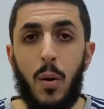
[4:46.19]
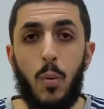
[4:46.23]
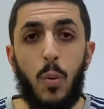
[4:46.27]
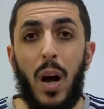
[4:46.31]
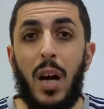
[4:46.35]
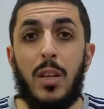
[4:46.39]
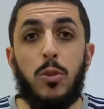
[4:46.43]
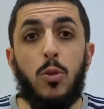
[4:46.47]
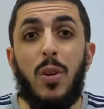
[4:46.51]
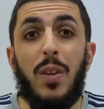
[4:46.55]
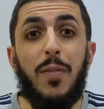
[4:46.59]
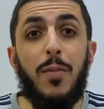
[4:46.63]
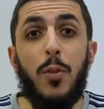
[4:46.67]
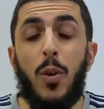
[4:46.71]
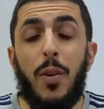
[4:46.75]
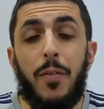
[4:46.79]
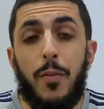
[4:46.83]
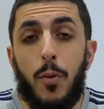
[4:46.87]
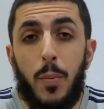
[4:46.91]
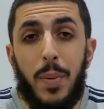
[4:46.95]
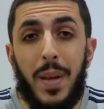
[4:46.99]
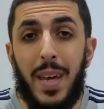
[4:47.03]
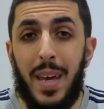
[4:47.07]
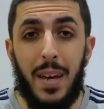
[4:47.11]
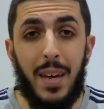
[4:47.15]
I don't even know if it
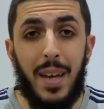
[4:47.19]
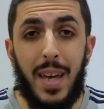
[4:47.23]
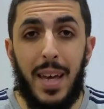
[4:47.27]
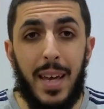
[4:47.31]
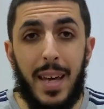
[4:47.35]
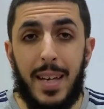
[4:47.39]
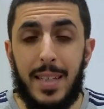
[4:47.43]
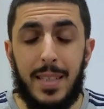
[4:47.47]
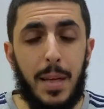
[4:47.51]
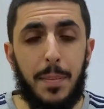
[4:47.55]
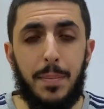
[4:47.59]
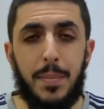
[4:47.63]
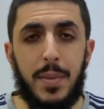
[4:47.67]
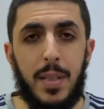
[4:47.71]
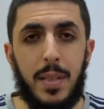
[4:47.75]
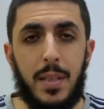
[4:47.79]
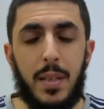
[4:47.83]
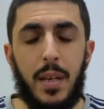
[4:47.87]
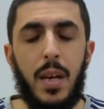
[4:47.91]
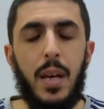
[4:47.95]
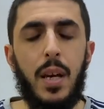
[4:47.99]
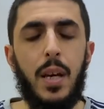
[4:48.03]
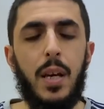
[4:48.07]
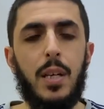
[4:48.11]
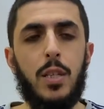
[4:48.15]
will be accepted.
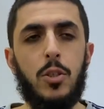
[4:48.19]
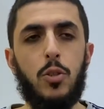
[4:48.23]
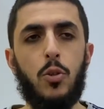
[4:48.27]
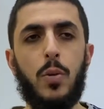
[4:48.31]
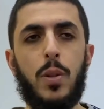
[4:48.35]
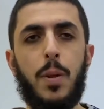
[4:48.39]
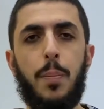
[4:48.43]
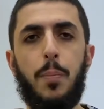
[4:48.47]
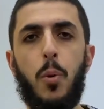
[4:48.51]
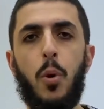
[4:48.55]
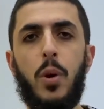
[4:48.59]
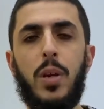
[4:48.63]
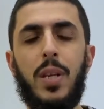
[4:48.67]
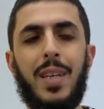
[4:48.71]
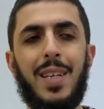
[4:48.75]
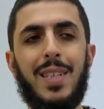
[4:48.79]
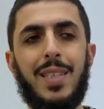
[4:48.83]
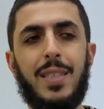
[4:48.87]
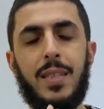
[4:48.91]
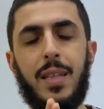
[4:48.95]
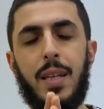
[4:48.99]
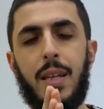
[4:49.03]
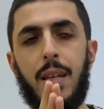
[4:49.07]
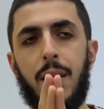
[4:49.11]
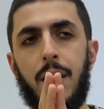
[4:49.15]
So the point
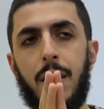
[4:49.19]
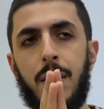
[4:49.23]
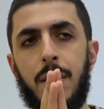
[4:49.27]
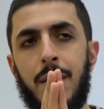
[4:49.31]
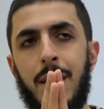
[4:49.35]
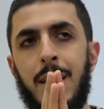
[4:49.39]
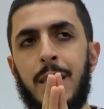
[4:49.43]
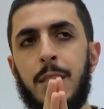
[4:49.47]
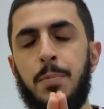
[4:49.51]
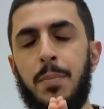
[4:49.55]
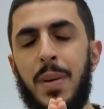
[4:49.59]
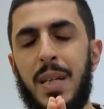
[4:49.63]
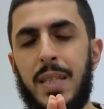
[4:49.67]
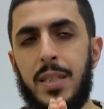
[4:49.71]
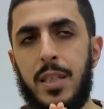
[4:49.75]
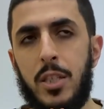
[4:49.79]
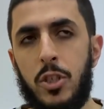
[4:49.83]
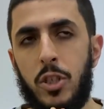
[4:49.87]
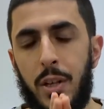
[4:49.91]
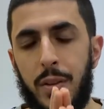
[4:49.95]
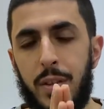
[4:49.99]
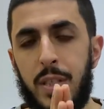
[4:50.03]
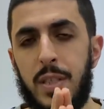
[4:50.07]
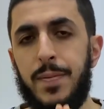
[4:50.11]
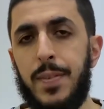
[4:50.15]
is, this
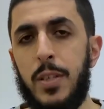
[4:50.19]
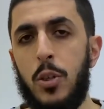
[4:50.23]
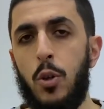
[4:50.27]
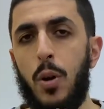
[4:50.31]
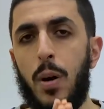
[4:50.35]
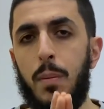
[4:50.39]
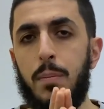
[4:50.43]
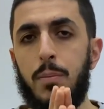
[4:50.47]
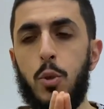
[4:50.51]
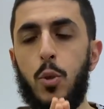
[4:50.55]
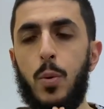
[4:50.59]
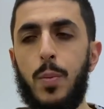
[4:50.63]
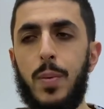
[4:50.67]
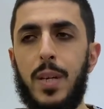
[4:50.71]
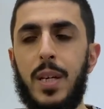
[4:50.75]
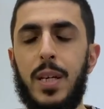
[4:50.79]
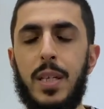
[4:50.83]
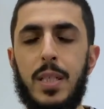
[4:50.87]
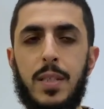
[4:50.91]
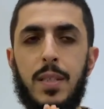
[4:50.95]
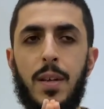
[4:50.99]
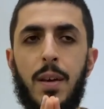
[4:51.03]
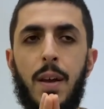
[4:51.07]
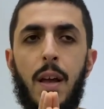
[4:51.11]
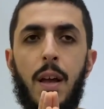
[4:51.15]
message and this video I'm doing
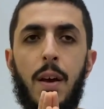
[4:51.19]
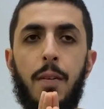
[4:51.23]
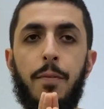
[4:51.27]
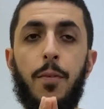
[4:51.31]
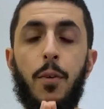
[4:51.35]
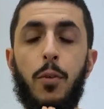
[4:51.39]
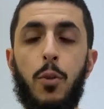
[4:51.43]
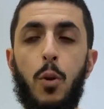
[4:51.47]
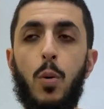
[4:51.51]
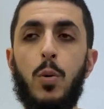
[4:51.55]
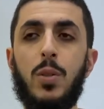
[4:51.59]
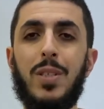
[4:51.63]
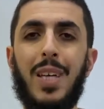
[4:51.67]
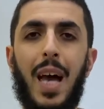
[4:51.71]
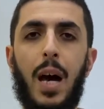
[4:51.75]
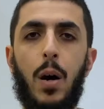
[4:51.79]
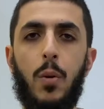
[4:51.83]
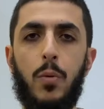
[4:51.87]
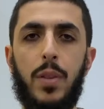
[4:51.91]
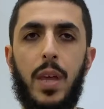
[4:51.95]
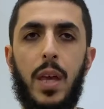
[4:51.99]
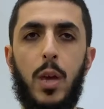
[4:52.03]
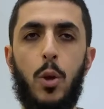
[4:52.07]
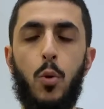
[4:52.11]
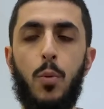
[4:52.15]
is for those
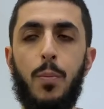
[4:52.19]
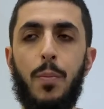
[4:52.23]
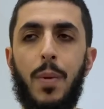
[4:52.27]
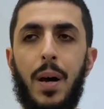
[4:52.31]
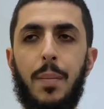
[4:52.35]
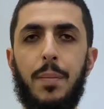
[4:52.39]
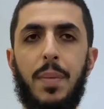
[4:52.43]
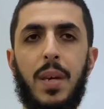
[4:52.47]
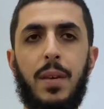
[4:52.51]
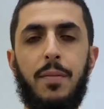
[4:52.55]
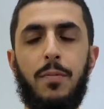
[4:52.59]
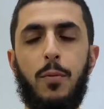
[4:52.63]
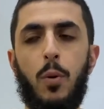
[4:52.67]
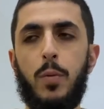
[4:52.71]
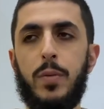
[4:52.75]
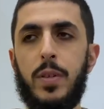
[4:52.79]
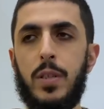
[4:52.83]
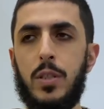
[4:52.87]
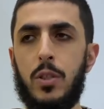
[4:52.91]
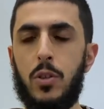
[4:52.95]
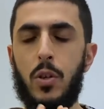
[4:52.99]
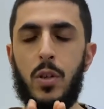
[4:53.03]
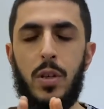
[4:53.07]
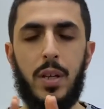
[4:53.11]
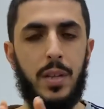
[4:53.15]
out there who might be involved
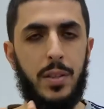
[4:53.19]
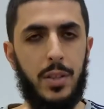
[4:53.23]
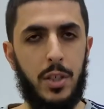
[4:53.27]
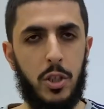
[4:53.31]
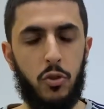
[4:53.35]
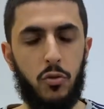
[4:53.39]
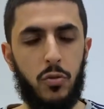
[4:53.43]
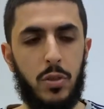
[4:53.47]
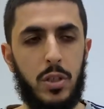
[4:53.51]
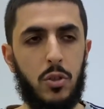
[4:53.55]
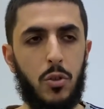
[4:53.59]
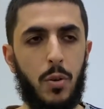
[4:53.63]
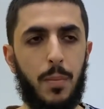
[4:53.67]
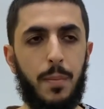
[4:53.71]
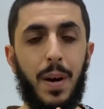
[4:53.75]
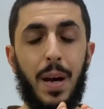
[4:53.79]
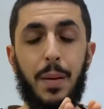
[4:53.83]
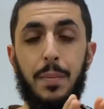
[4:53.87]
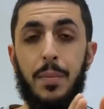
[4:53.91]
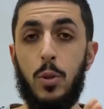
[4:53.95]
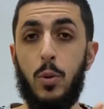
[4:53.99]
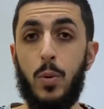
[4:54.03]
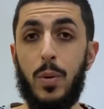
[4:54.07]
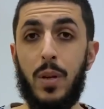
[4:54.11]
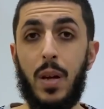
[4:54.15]
in certain industries or
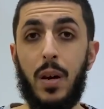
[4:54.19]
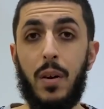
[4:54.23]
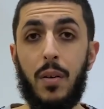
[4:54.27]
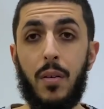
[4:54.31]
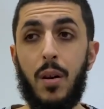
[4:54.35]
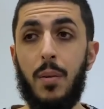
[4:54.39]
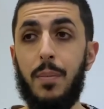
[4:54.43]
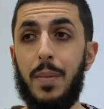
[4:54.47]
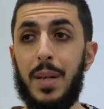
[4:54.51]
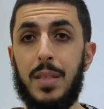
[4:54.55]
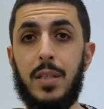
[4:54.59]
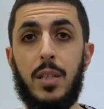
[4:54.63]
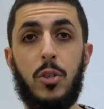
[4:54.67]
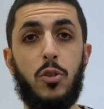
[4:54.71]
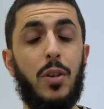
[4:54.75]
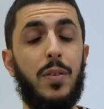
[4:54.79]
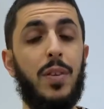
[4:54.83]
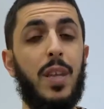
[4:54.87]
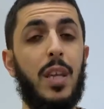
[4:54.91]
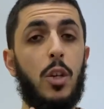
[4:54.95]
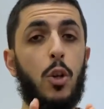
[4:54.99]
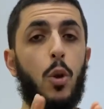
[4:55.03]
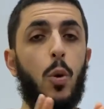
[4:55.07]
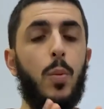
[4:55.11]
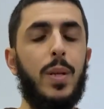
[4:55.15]
might be doing haram, etc., and
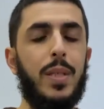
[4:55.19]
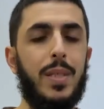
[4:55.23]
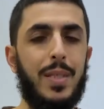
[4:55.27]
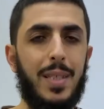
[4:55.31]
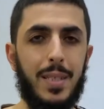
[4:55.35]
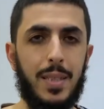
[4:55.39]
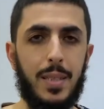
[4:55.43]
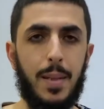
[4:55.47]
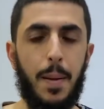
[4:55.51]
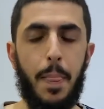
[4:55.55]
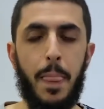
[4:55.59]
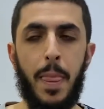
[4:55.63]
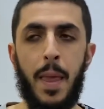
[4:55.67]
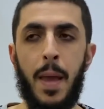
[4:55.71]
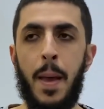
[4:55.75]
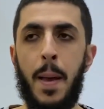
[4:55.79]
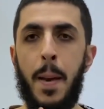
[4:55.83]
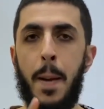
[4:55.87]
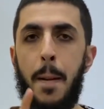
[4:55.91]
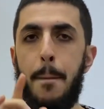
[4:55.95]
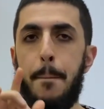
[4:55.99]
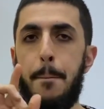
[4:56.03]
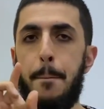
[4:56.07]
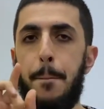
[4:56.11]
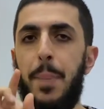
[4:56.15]
they know it is,
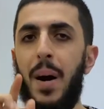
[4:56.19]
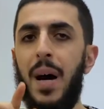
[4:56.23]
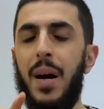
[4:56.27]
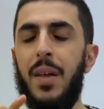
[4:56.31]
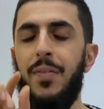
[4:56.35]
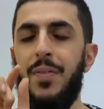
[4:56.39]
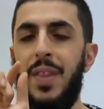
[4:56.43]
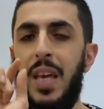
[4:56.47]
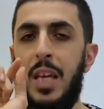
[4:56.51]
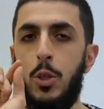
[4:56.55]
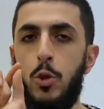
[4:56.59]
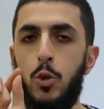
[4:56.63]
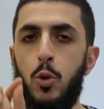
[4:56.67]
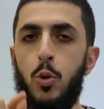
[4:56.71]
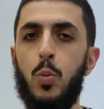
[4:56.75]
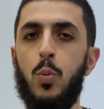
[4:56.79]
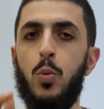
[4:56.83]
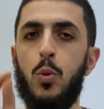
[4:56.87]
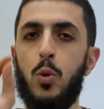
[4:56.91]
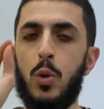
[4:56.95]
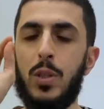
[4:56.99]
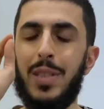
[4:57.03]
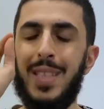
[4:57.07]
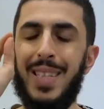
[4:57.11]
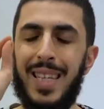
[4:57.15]
but they do
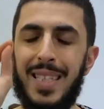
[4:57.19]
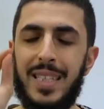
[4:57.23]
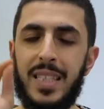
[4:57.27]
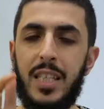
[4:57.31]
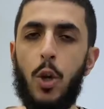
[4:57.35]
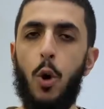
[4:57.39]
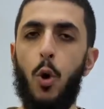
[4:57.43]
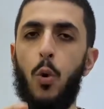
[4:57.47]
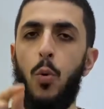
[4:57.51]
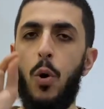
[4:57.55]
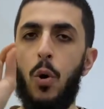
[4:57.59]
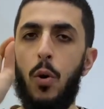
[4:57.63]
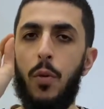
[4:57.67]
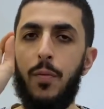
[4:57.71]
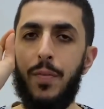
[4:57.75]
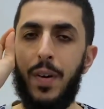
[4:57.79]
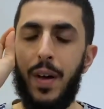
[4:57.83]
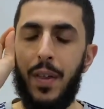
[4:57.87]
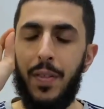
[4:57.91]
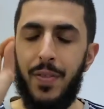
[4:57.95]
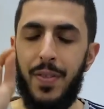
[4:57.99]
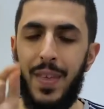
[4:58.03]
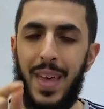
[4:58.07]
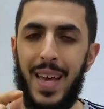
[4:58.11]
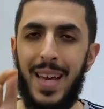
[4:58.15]
not let go of
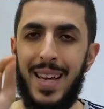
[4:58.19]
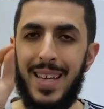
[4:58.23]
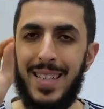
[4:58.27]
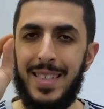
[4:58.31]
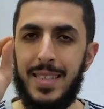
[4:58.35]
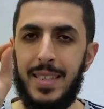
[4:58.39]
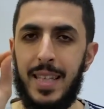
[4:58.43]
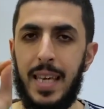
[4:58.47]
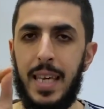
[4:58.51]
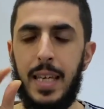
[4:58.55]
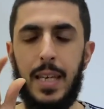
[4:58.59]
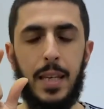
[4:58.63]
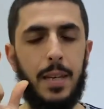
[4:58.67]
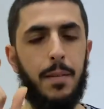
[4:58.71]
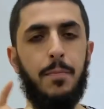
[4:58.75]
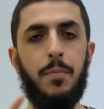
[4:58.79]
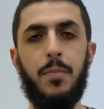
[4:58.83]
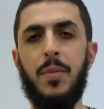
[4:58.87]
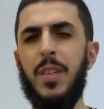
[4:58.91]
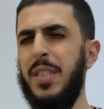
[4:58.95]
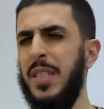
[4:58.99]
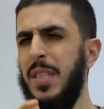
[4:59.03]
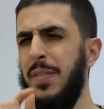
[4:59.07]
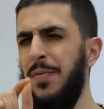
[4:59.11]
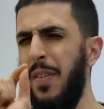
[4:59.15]
their deen.
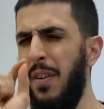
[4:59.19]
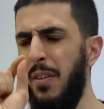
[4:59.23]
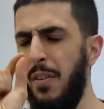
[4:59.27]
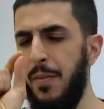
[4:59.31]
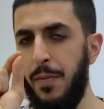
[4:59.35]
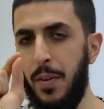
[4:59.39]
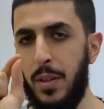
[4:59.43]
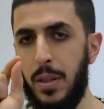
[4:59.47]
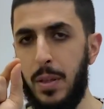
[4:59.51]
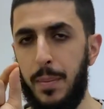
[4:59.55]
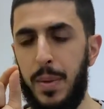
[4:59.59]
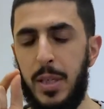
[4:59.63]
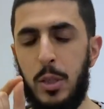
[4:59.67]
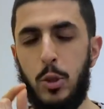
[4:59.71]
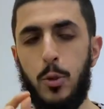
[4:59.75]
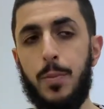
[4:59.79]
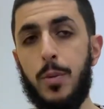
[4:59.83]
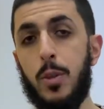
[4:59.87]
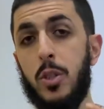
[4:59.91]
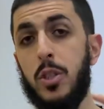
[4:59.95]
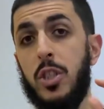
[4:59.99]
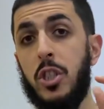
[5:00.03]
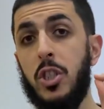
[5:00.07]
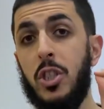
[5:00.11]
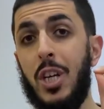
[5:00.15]
This is very fundamental,
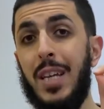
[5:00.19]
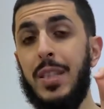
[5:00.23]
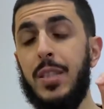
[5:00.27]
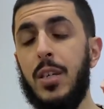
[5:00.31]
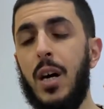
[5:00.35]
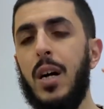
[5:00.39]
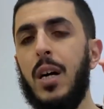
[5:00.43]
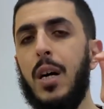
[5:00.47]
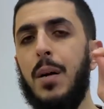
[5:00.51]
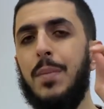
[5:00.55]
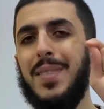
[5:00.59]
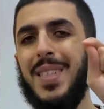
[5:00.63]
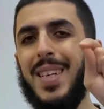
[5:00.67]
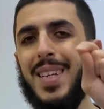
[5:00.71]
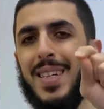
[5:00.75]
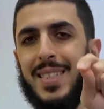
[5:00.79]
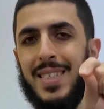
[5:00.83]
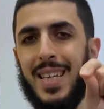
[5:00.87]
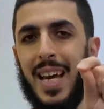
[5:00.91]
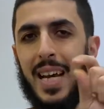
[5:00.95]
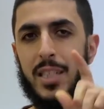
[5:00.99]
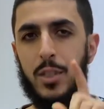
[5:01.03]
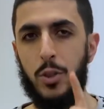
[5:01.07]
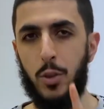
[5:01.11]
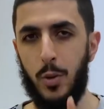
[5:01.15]
because the shaitan comes and
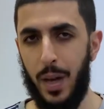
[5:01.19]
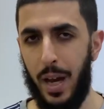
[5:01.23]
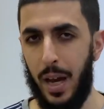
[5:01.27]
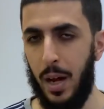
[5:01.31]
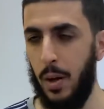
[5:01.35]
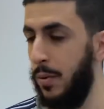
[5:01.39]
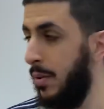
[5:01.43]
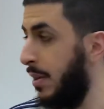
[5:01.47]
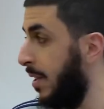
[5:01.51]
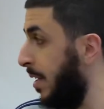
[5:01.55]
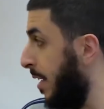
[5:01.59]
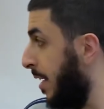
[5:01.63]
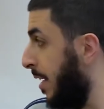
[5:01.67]
attacks you. How?